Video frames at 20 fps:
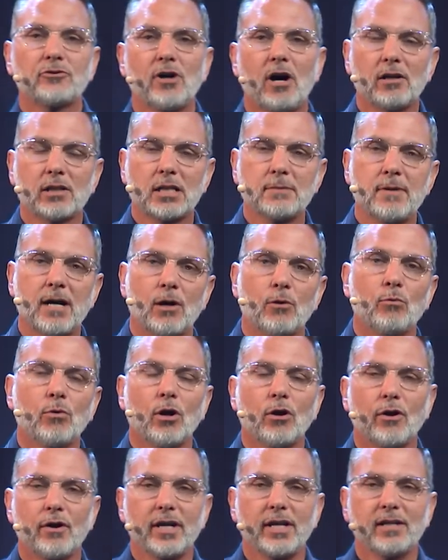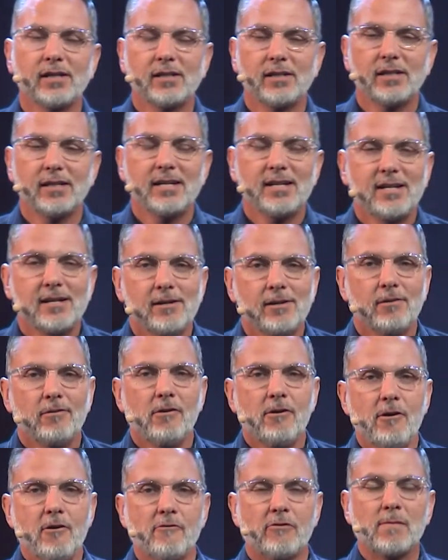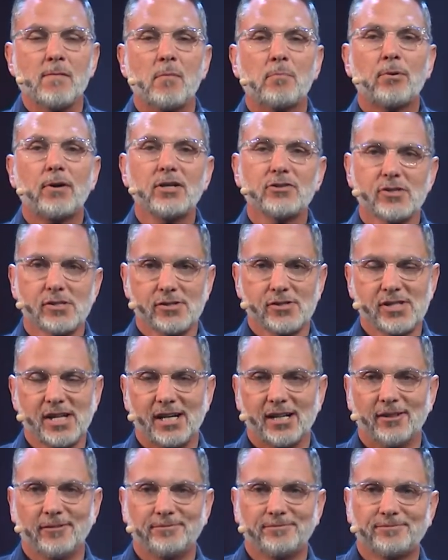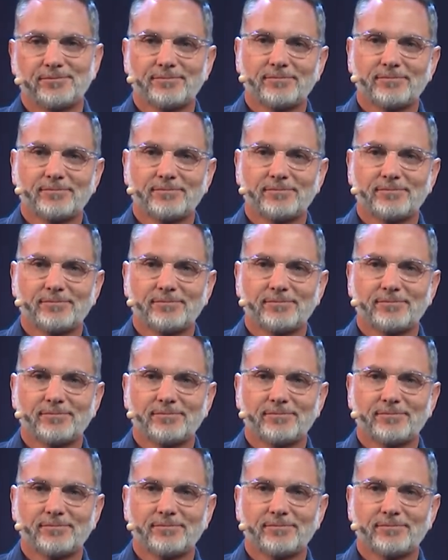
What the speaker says: talked about worry from a prison cell,